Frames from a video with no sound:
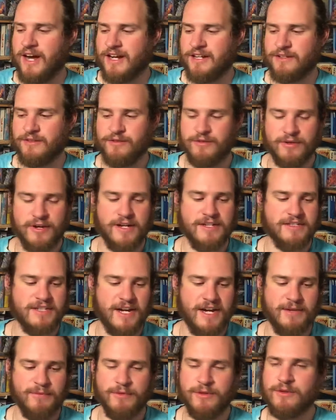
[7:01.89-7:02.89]
I had a great
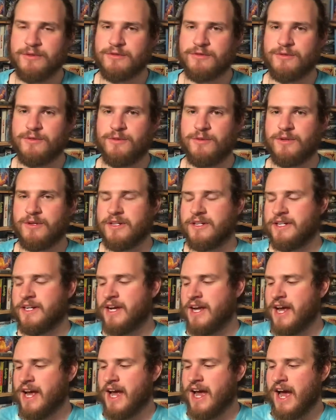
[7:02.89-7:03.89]
time with the story.
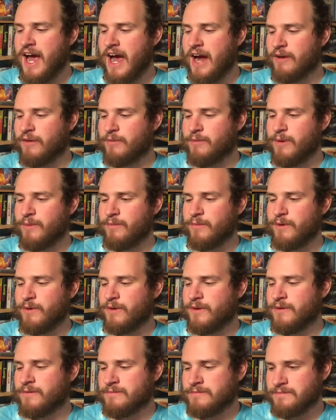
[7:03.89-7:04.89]
I
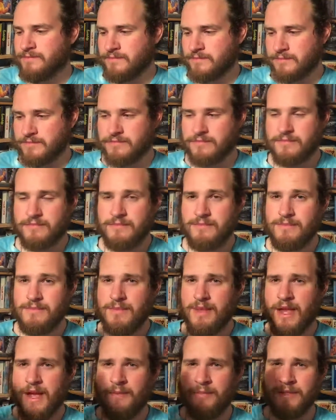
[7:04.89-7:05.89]
remember,
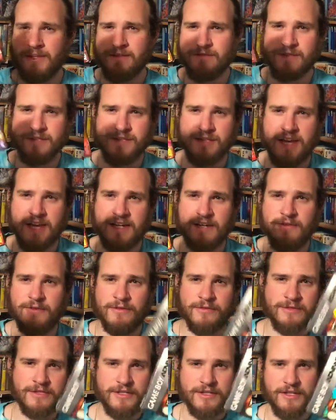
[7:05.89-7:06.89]
I believe the second
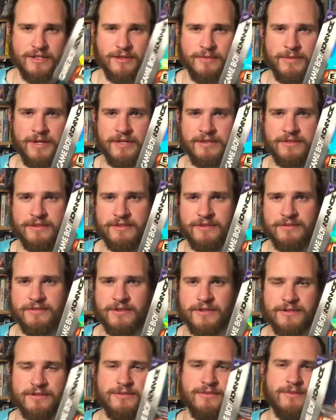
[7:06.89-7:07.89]
one was a little better than the
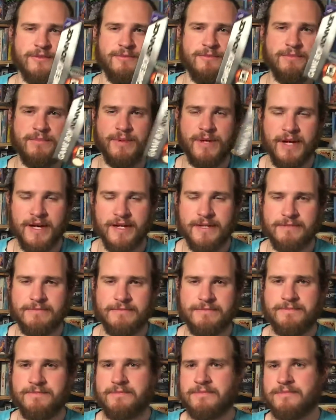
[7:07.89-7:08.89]
first one, but,
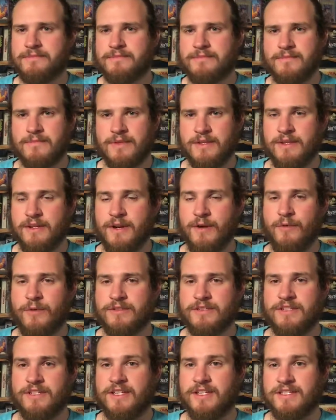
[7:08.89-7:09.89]
you know,
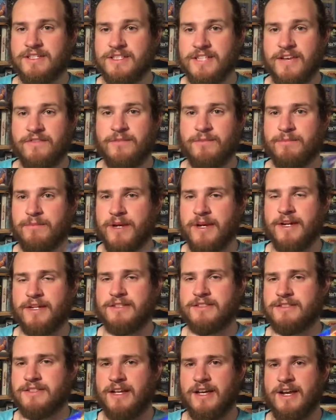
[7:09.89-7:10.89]
once again, at
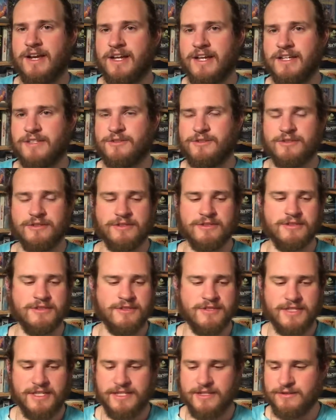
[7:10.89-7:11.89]
$7, that's just a
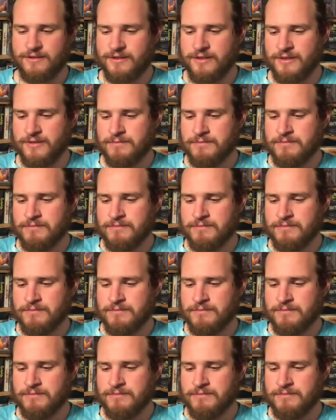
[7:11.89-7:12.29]
steal.